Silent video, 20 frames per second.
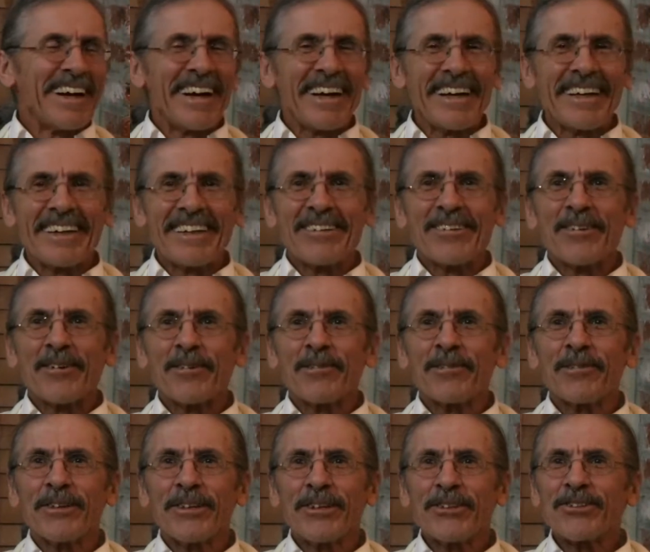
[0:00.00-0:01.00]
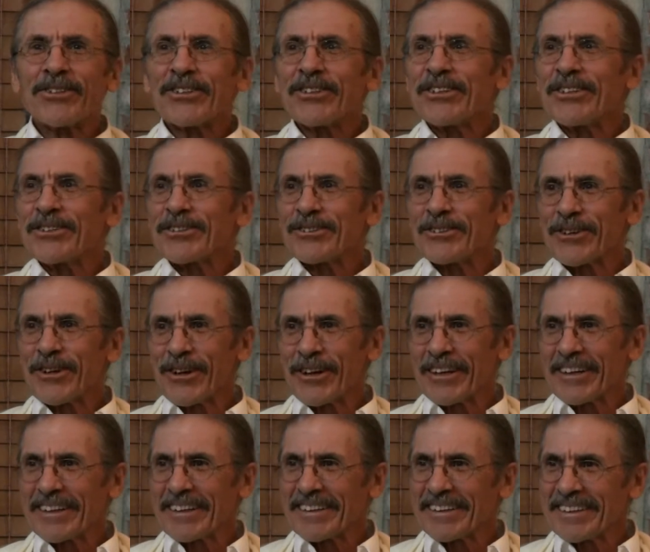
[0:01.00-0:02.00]
I finish this
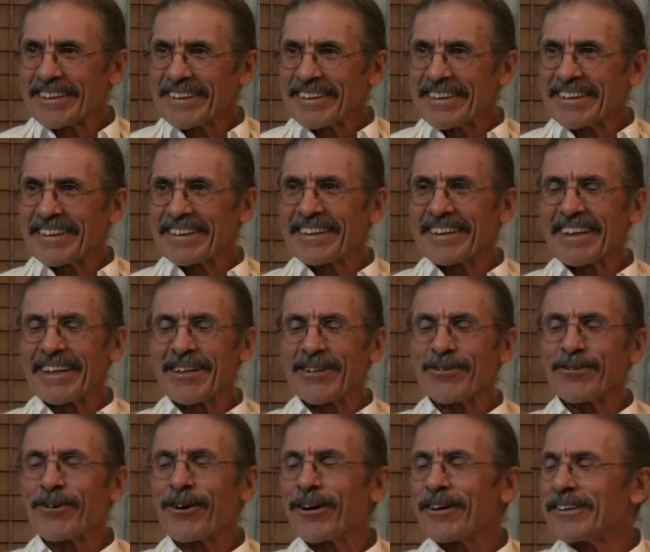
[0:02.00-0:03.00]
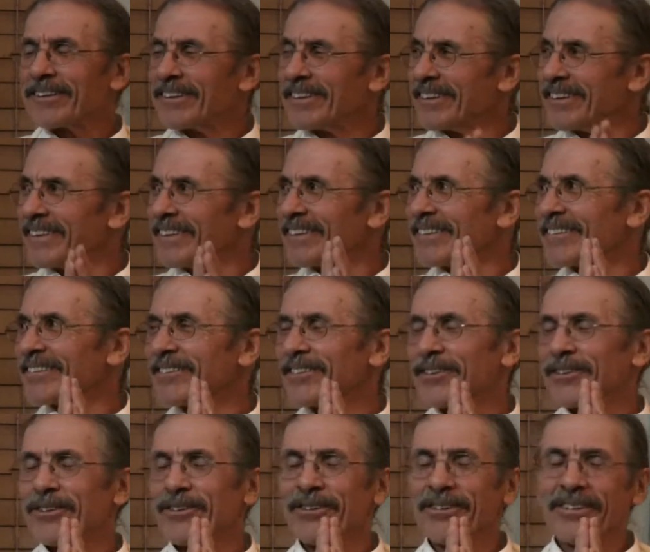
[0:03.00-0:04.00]
talk. Thank you all
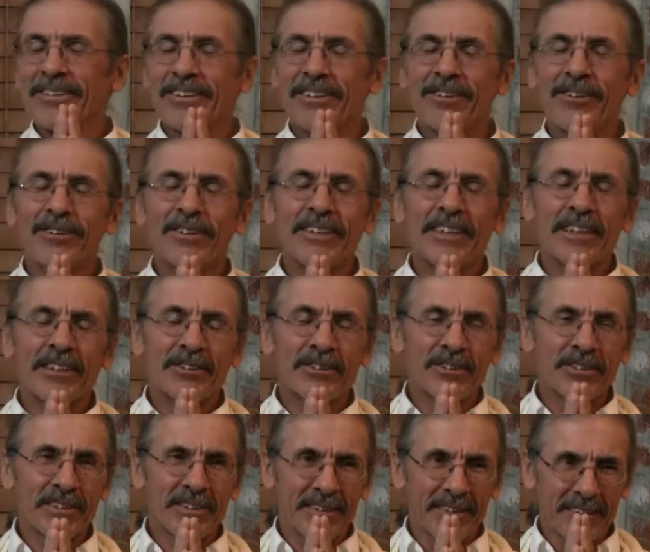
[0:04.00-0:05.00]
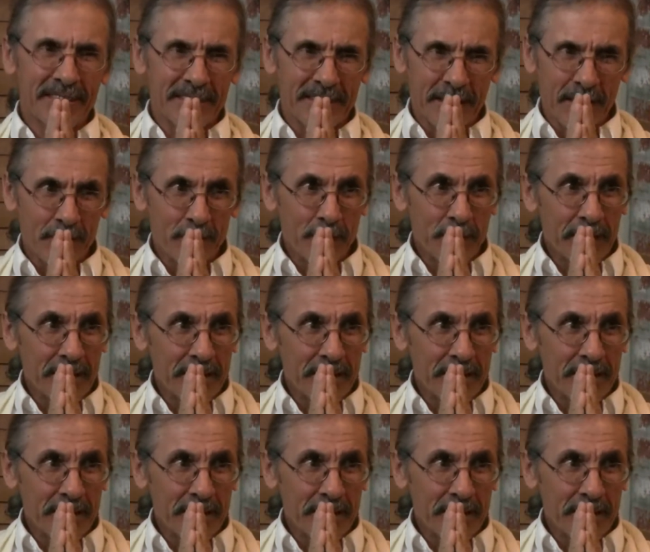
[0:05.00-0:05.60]
for your attention. Love and